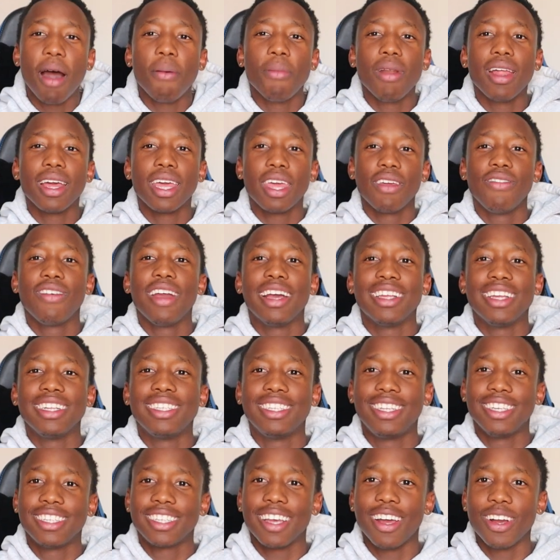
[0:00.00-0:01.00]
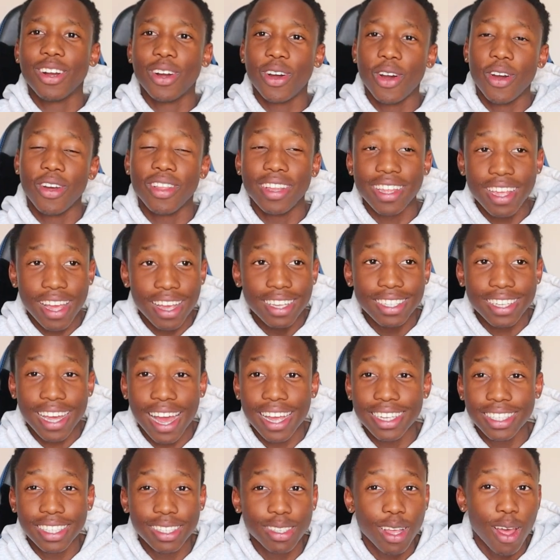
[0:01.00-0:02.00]
I'm gonna give you guys a discount code. Yes,
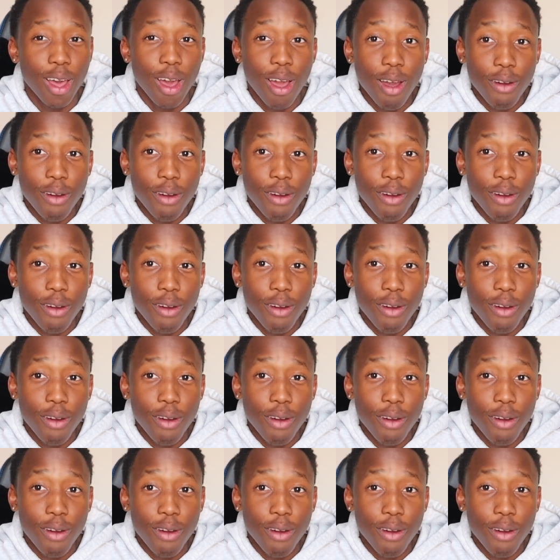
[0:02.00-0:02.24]
guys, this is